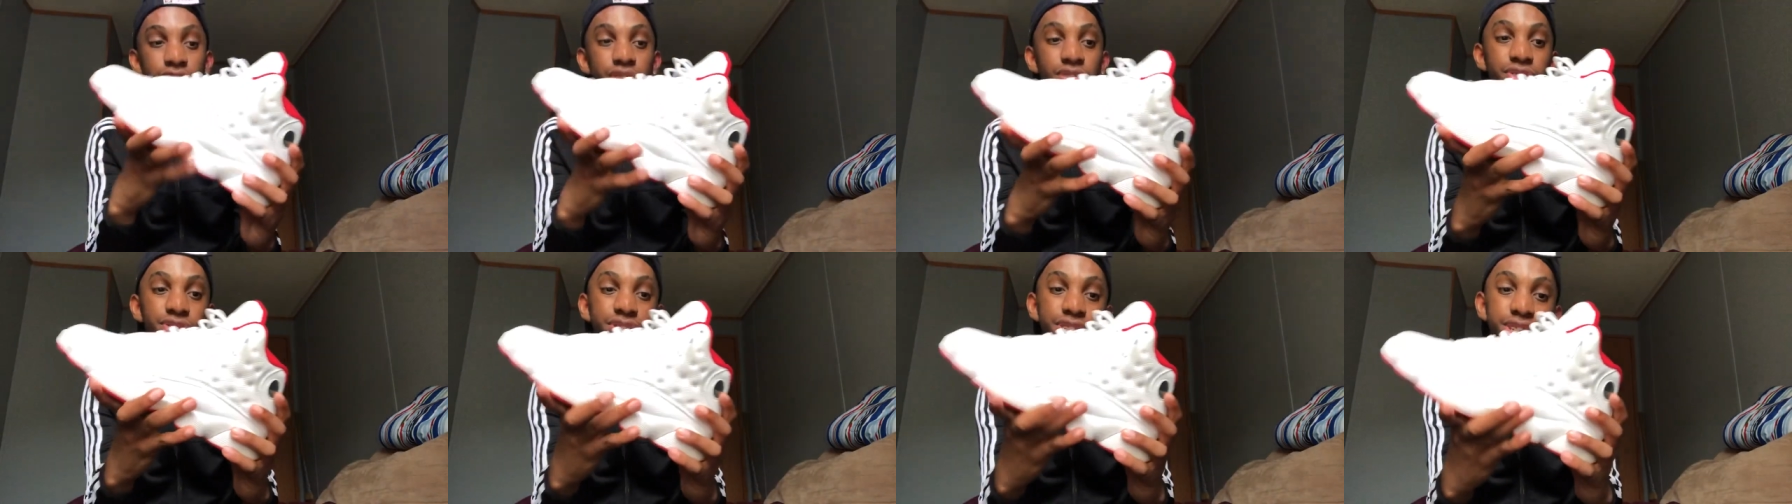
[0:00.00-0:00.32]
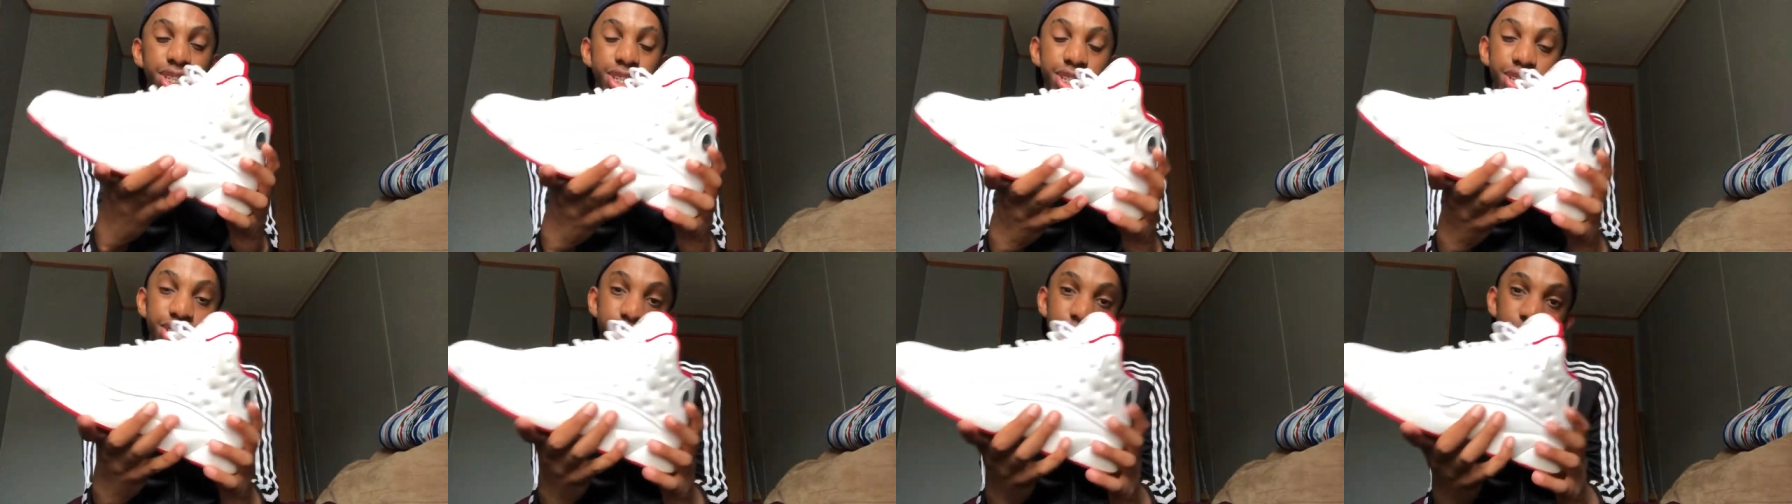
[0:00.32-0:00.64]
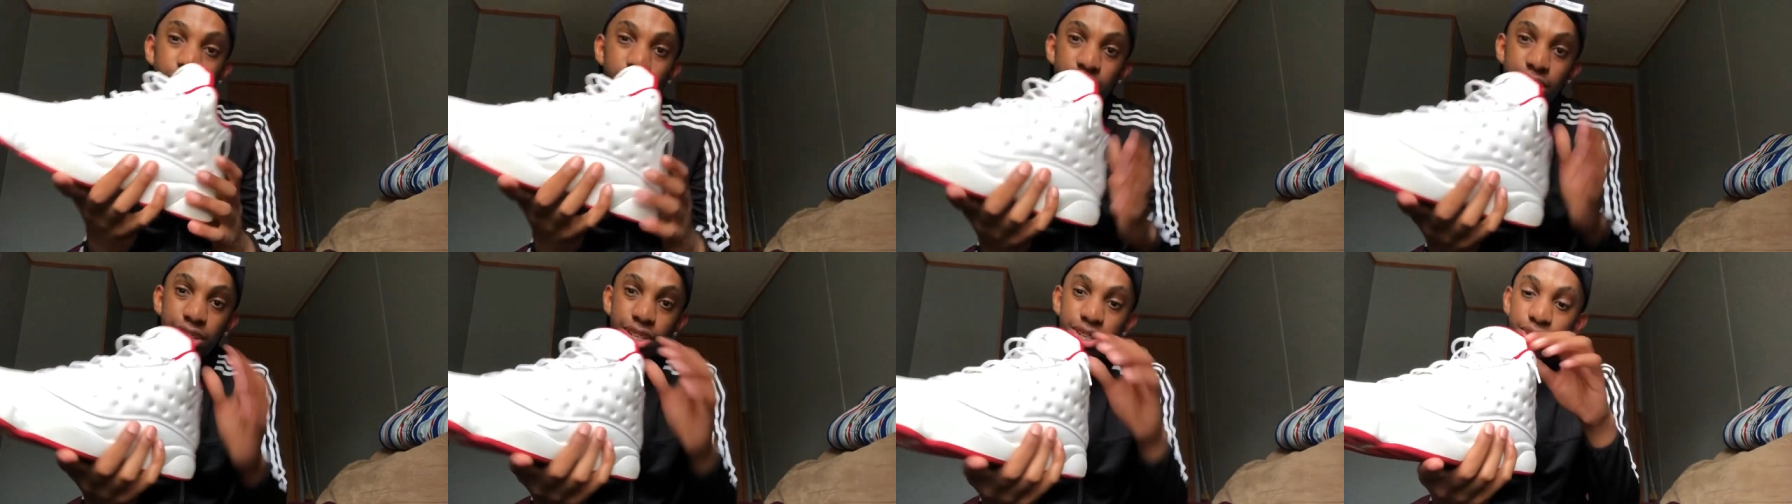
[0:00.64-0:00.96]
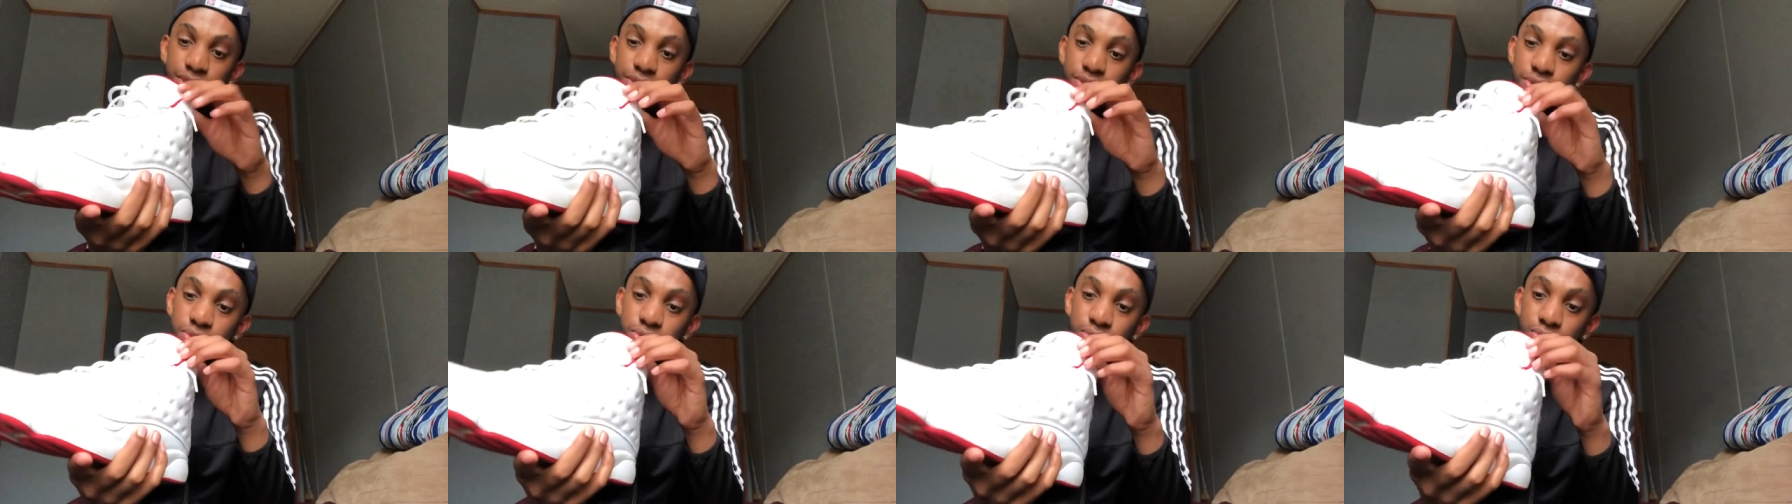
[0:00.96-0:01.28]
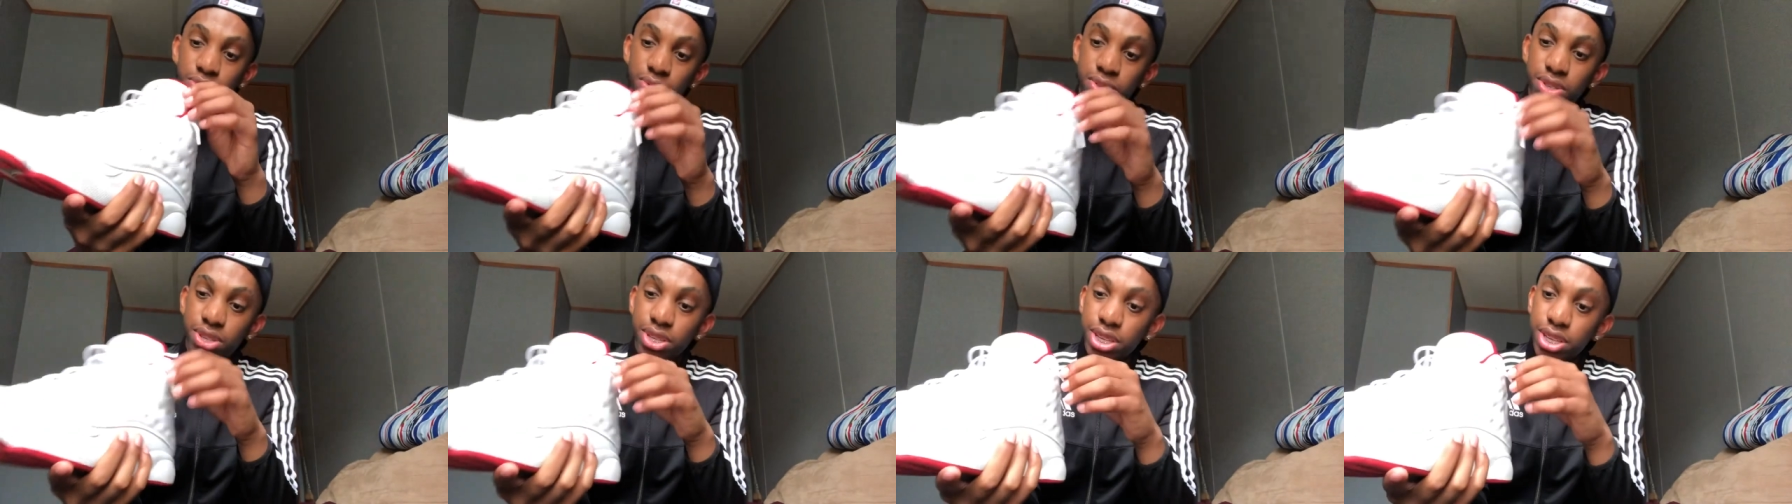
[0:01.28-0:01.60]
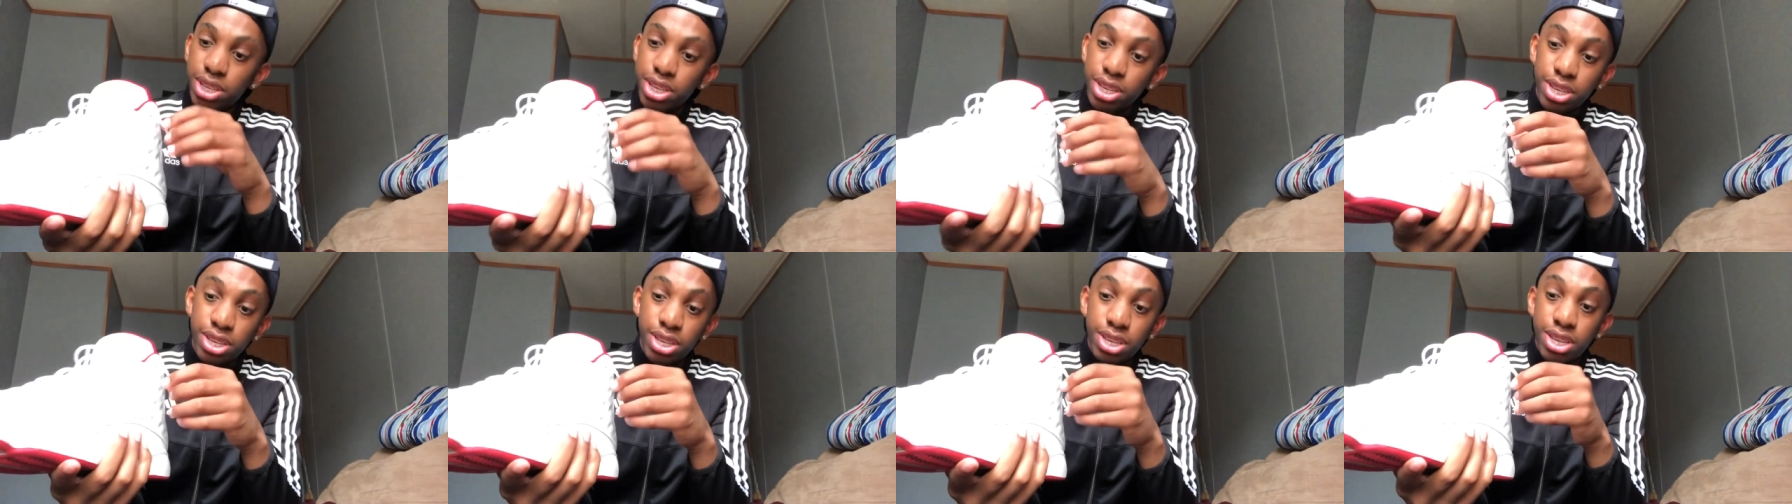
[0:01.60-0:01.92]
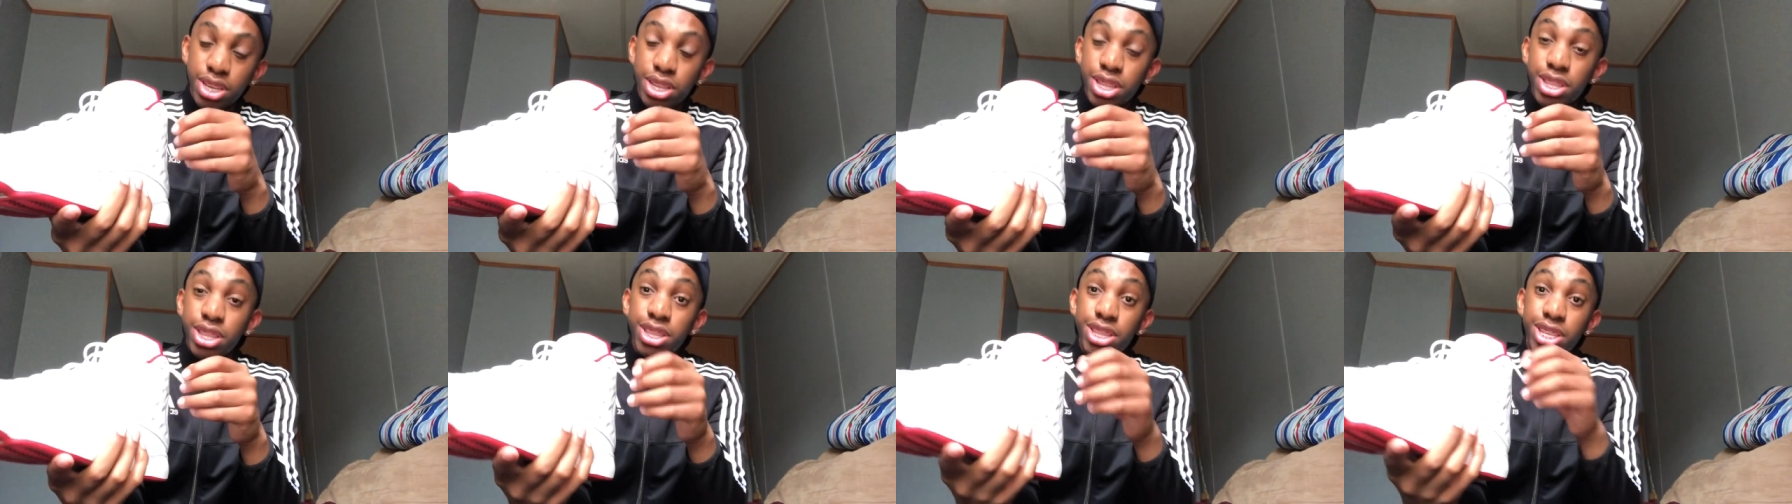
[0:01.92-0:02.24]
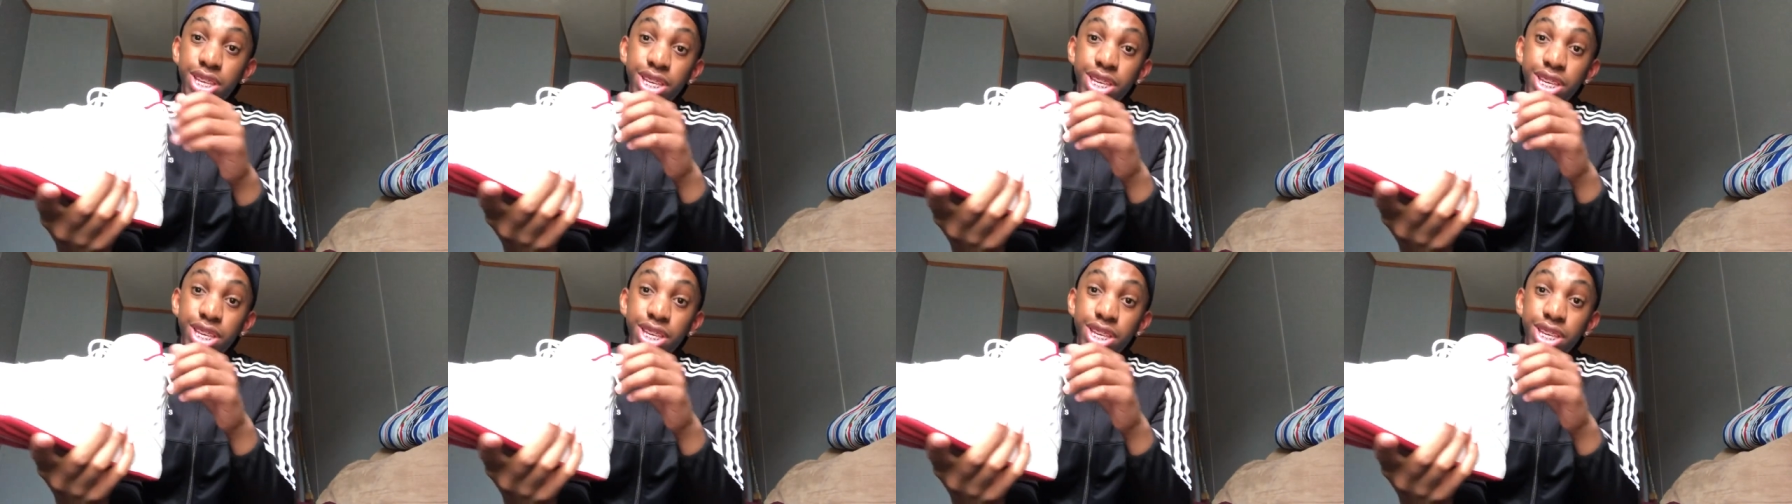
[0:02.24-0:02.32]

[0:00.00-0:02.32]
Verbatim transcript: 13s right here, dude.